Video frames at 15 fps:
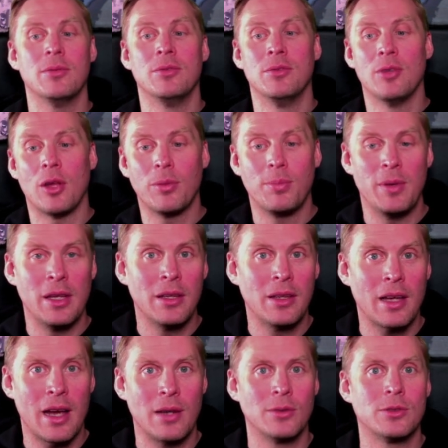not being
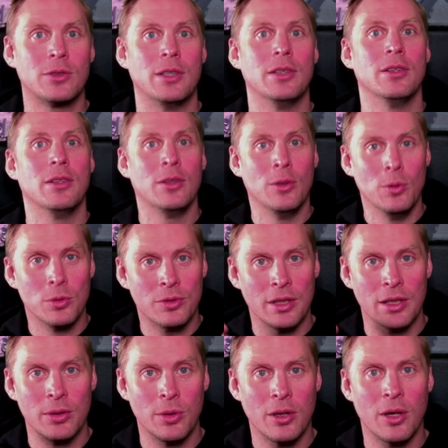countered,
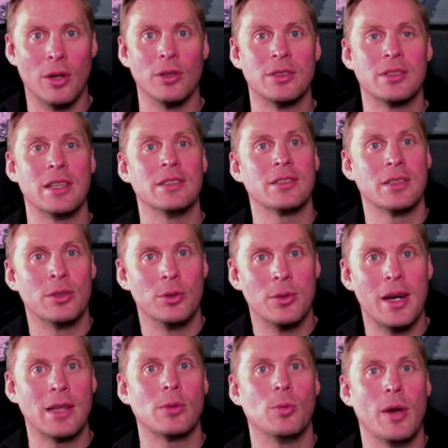using reconnaissance in the
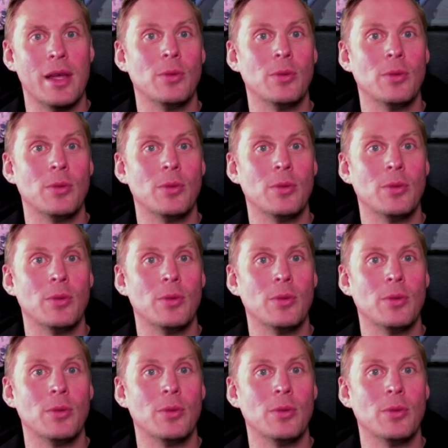right way,